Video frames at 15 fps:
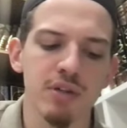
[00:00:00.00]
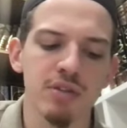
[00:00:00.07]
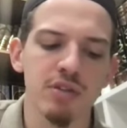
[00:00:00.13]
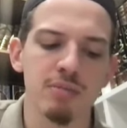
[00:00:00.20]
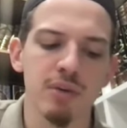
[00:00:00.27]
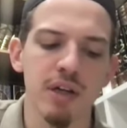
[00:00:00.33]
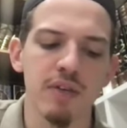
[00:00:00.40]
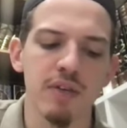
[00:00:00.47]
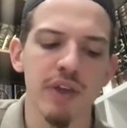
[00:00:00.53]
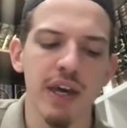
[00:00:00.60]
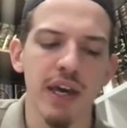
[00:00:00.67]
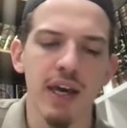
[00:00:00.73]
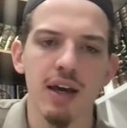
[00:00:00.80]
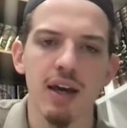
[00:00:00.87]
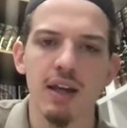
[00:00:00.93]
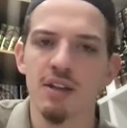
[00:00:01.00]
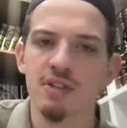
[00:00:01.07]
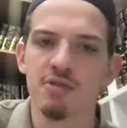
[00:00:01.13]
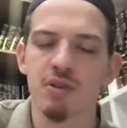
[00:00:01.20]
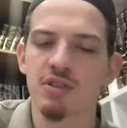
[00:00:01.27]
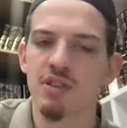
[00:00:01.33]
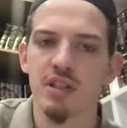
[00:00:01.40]
books, but
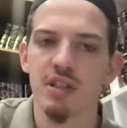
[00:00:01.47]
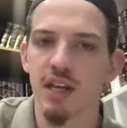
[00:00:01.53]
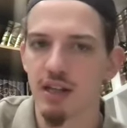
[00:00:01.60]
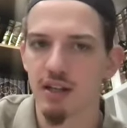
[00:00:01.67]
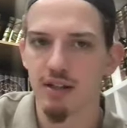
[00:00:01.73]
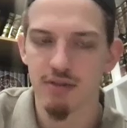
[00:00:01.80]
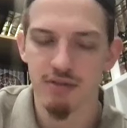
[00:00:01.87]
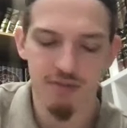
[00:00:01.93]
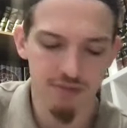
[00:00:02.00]
this wasn't that.